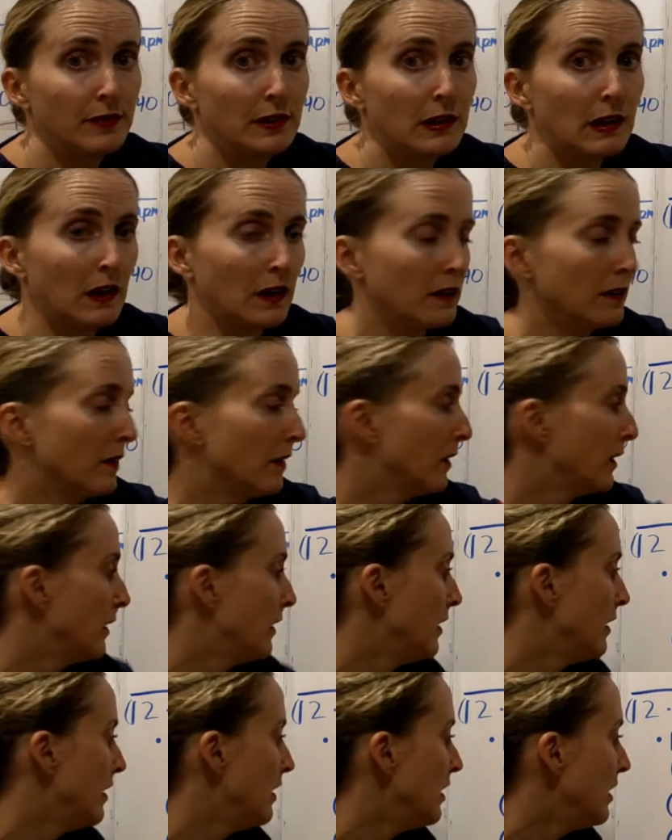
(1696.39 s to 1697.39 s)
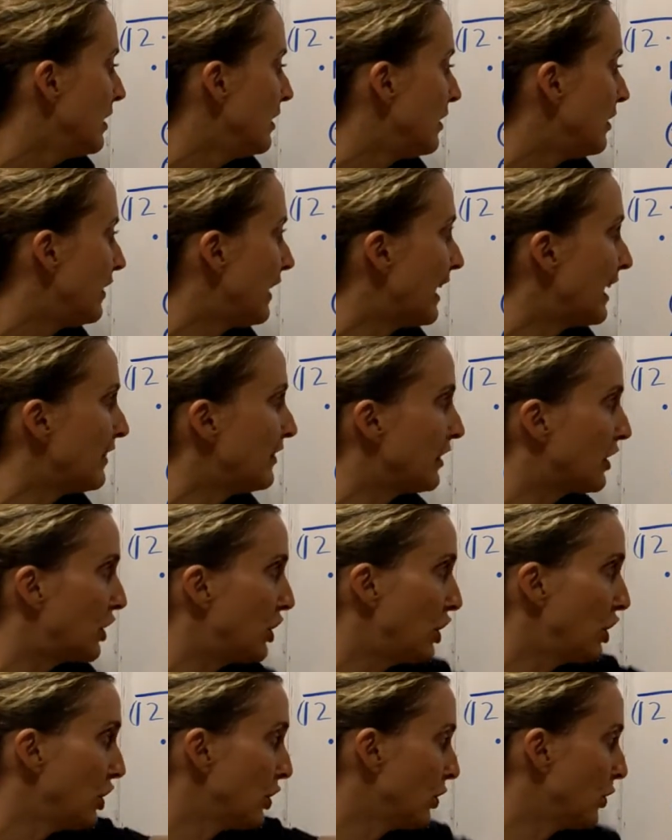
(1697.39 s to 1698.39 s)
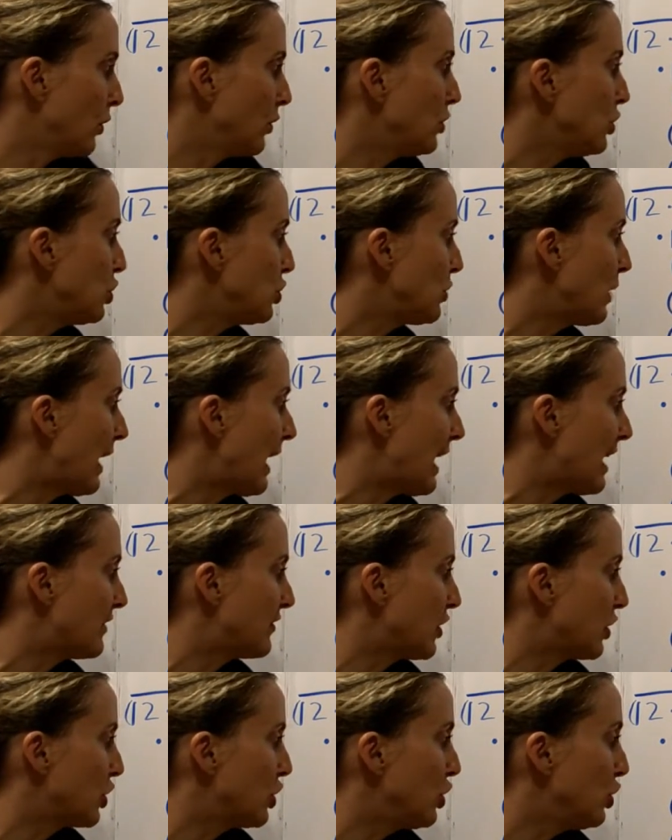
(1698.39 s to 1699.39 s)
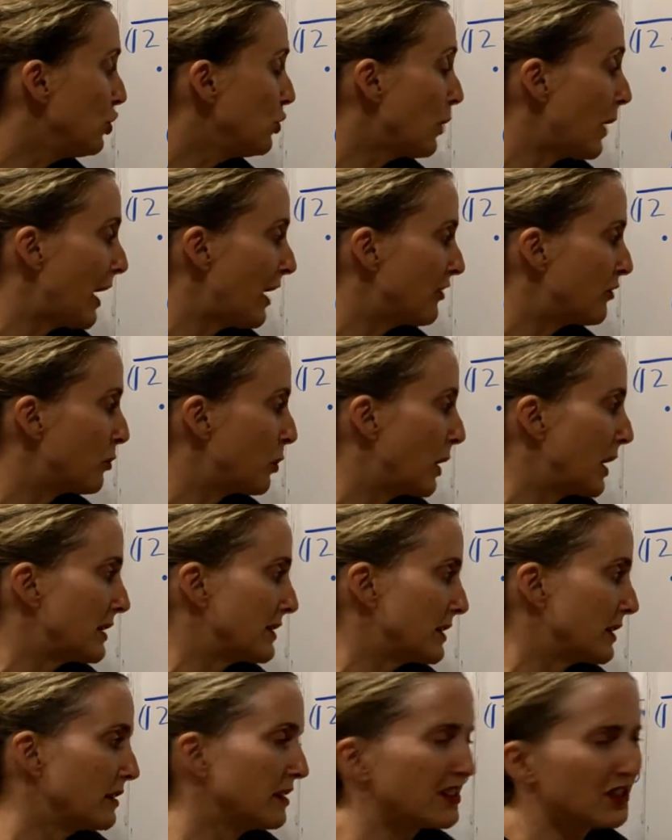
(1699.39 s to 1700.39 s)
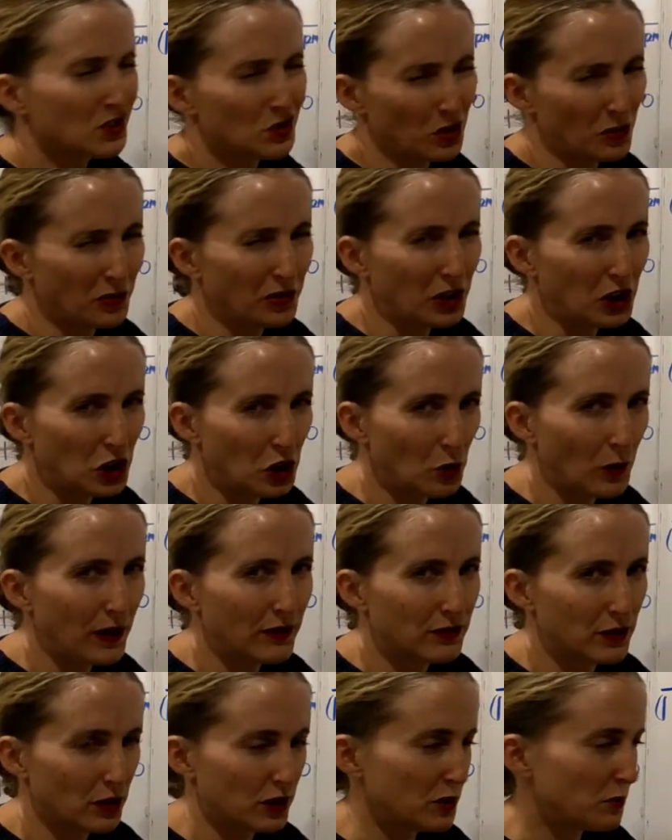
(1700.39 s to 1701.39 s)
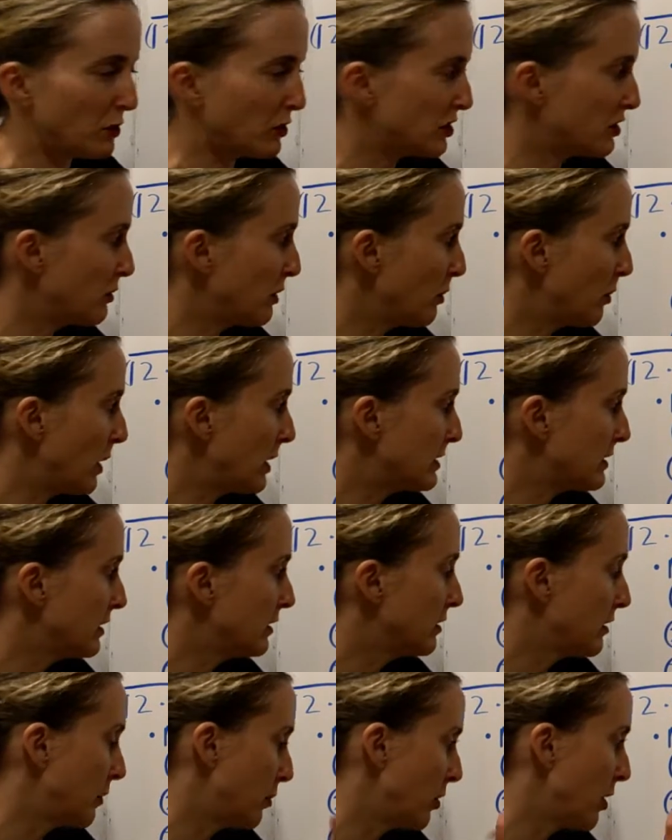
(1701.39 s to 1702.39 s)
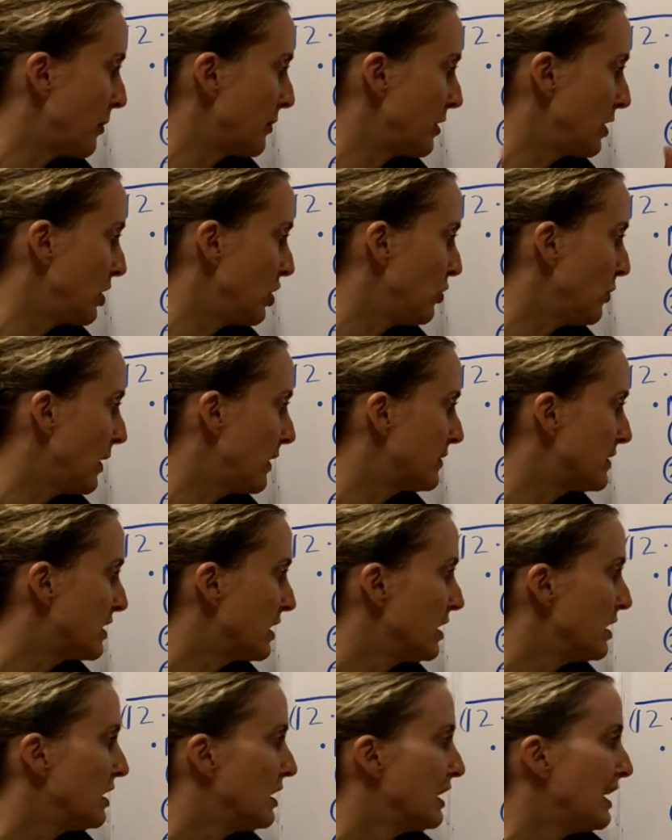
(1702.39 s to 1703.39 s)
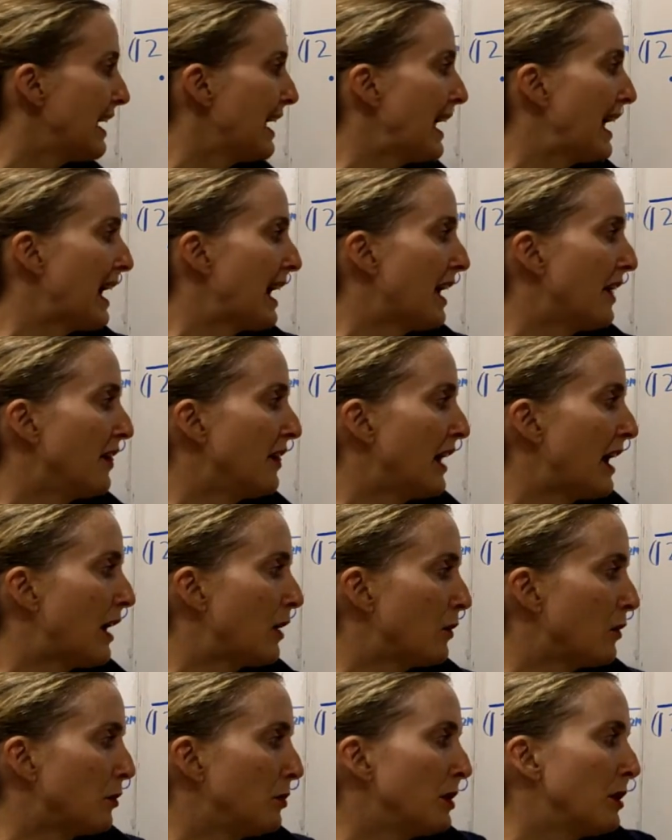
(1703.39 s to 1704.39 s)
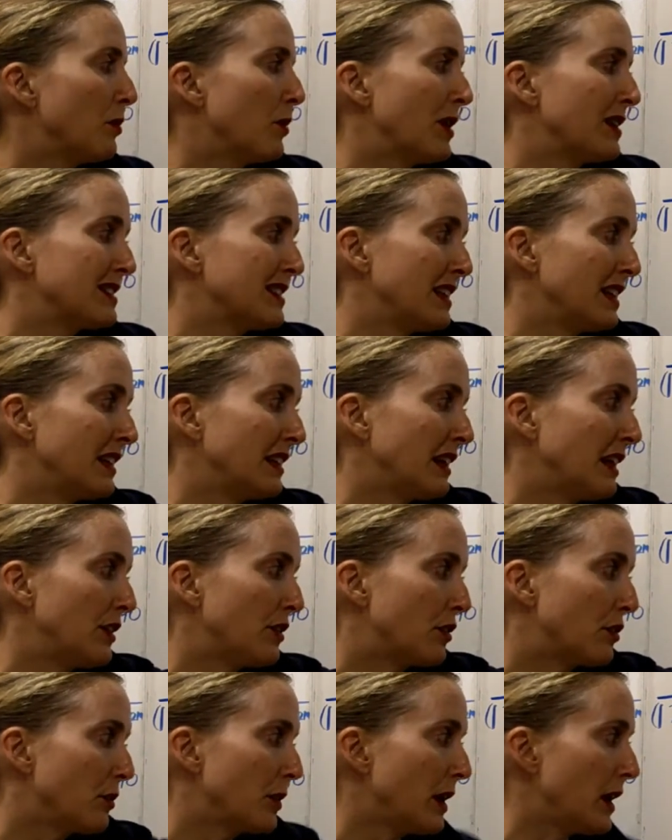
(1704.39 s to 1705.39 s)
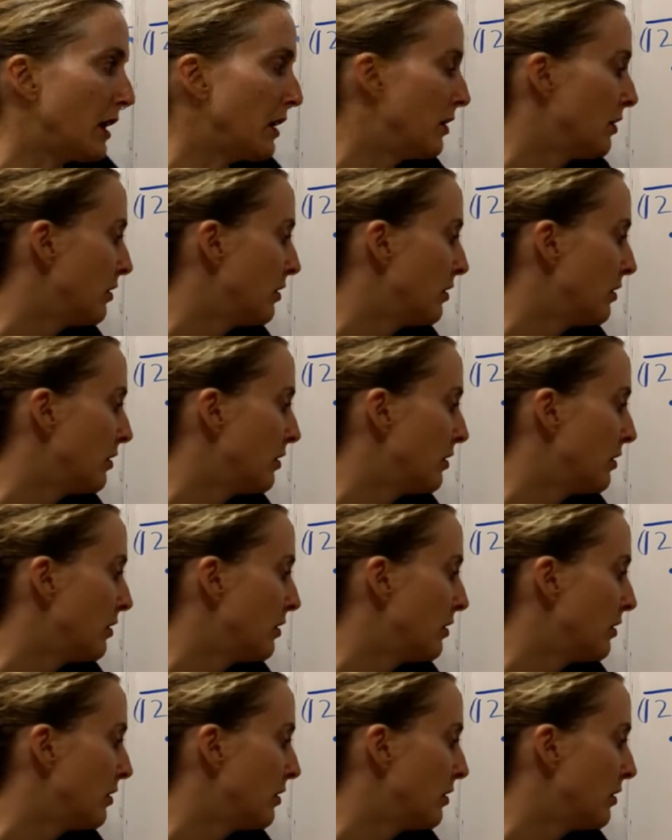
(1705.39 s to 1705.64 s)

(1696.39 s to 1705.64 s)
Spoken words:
Okay. Then the Q, you have a Q wave present, because normally Q waves aren't supposed to be present, prominent Q waves, and that will be present in lead 3.